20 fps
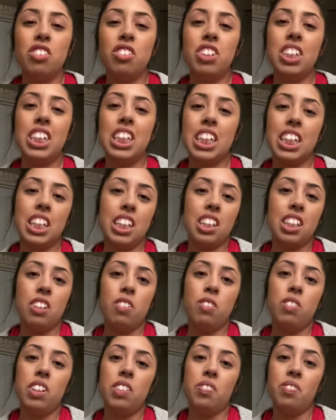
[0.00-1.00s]
teeth
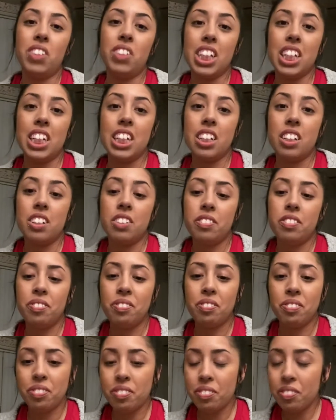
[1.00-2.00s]
would bleed.
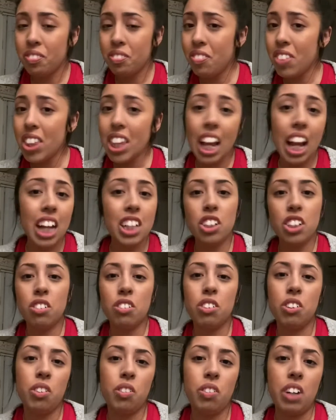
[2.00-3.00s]
I don't know
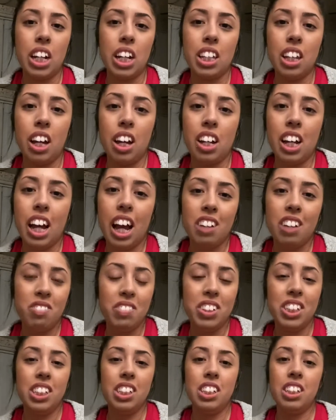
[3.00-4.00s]
why that
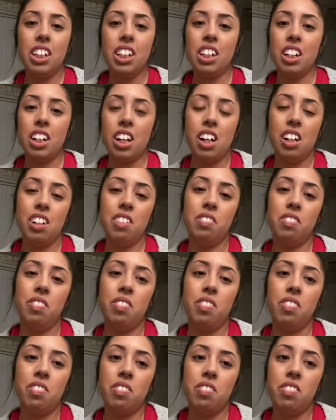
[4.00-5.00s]
happened.
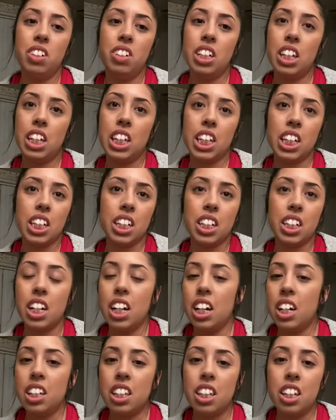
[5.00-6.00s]
Nothing
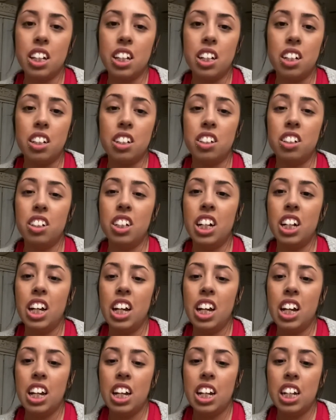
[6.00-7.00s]
cut there.
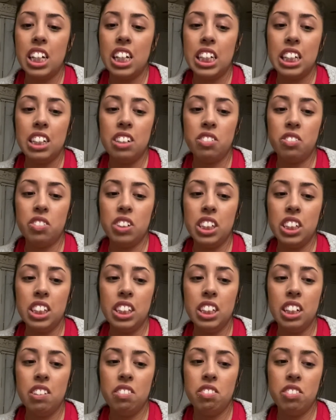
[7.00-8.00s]
It was
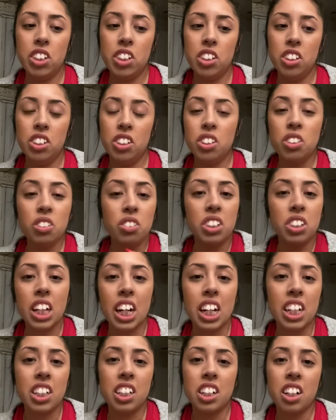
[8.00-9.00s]
never too
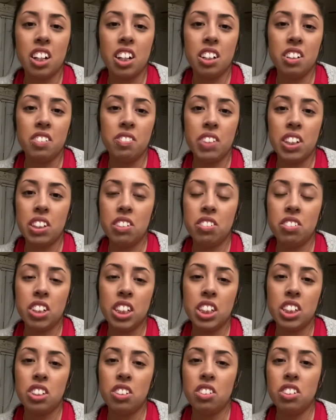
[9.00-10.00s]
tight on my front
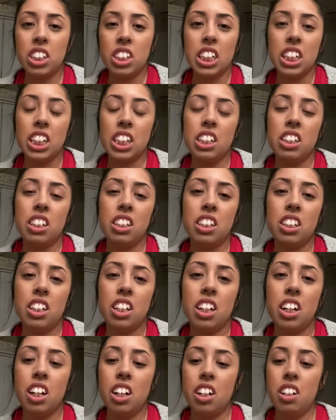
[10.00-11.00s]
2 teeth,
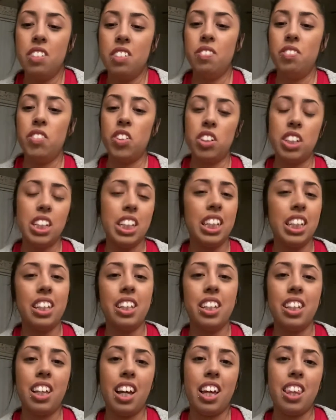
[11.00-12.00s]
or anything
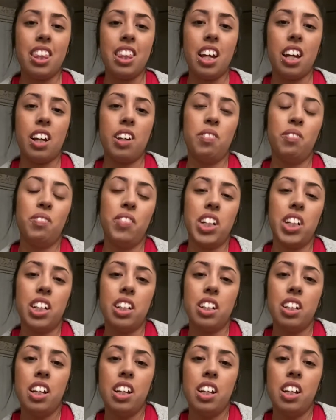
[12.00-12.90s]
like that, but